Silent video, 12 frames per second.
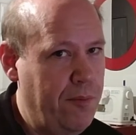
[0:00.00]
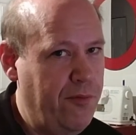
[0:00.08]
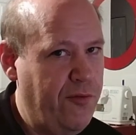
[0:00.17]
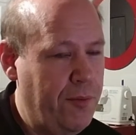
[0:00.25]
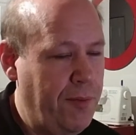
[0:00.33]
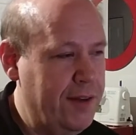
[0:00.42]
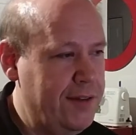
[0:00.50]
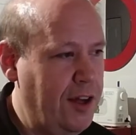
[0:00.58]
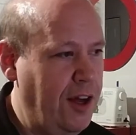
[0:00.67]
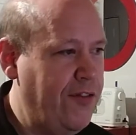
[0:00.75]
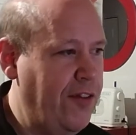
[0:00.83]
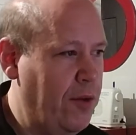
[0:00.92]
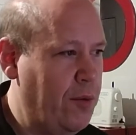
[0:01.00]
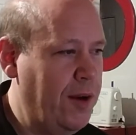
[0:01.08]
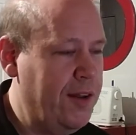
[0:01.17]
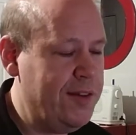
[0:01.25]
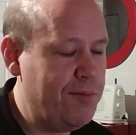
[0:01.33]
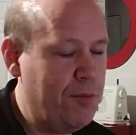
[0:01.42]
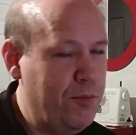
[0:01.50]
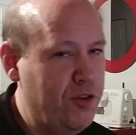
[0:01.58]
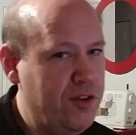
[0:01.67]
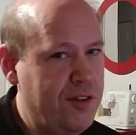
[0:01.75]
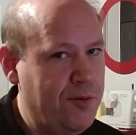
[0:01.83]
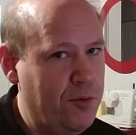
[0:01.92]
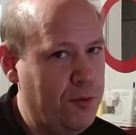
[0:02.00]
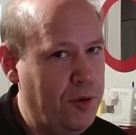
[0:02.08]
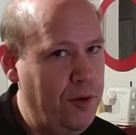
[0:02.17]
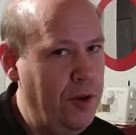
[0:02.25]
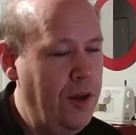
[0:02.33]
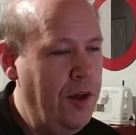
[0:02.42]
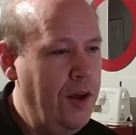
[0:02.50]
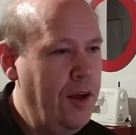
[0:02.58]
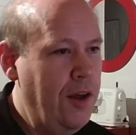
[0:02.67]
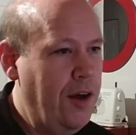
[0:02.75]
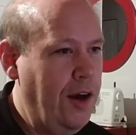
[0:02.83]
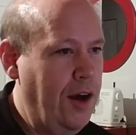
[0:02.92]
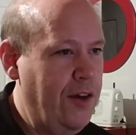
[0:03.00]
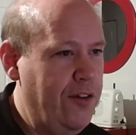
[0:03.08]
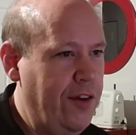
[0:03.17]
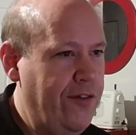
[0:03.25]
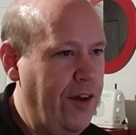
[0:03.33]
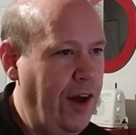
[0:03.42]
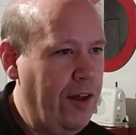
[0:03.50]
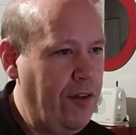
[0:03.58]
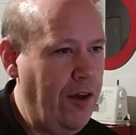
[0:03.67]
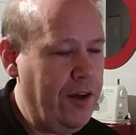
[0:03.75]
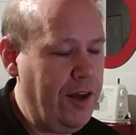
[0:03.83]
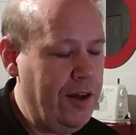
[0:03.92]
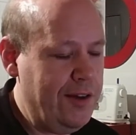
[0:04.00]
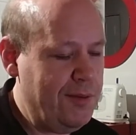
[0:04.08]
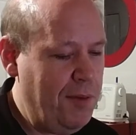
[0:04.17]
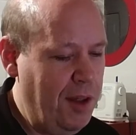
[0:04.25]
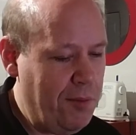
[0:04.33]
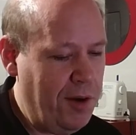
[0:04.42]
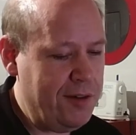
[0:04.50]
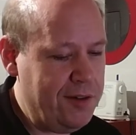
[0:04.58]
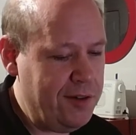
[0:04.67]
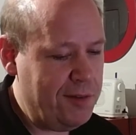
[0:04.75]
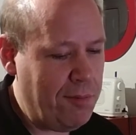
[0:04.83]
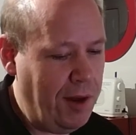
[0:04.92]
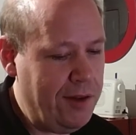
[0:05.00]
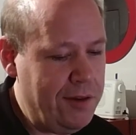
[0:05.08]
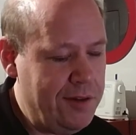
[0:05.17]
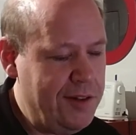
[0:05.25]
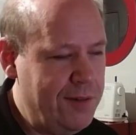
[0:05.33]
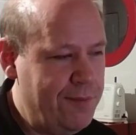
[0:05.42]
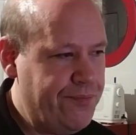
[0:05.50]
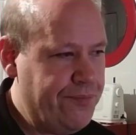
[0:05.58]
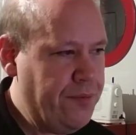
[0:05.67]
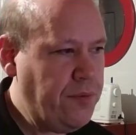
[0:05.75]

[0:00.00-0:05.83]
myself, the other one has permissions for root. If I log in as me and press those buttons.